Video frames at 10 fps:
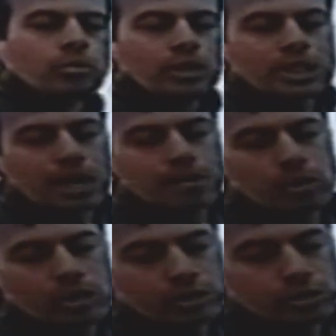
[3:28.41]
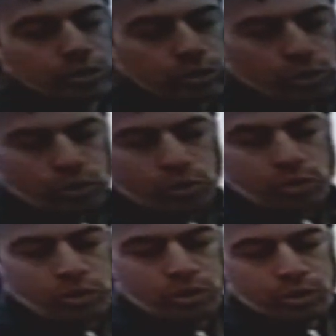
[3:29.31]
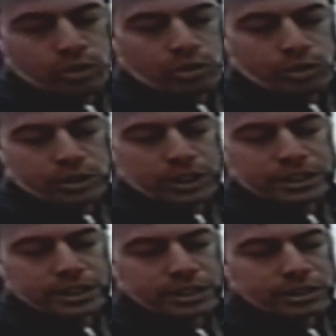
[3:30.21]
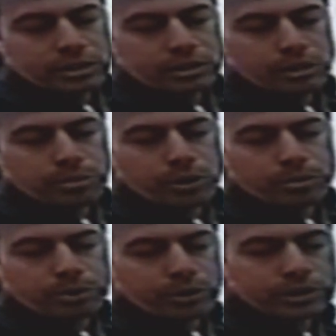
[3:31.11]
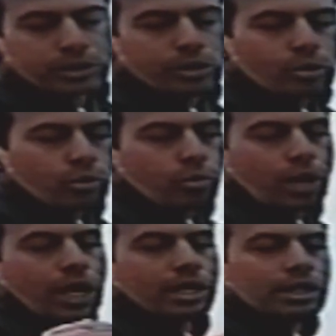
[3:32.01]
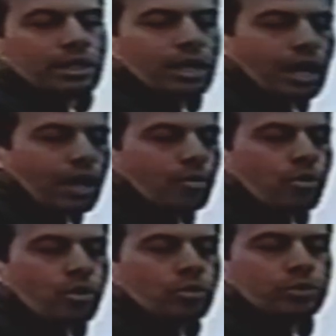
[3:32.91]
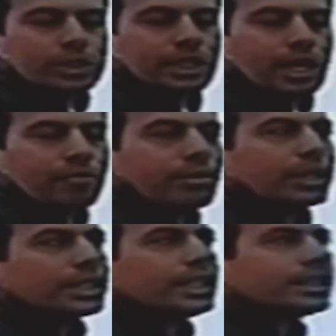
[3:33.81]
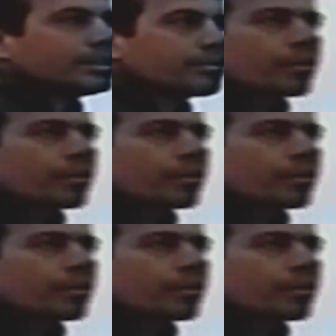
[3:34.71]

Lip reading: what I'm going to do. This is the purpose why I work with a knife like this.